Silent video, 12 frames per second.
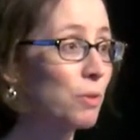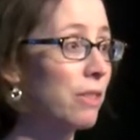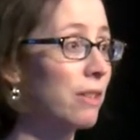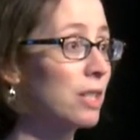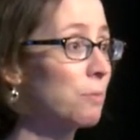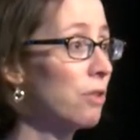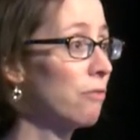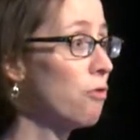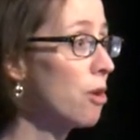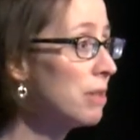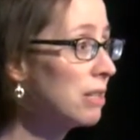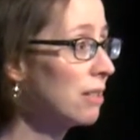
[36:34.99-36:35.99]
with its
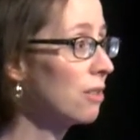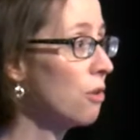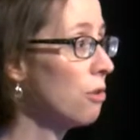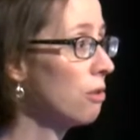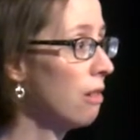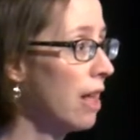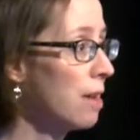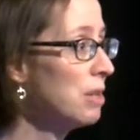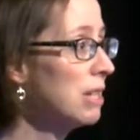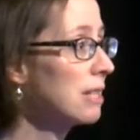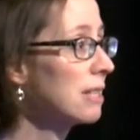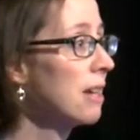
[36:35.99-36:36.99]
performance in cold
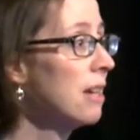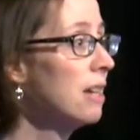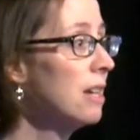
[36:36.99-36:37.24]
climates.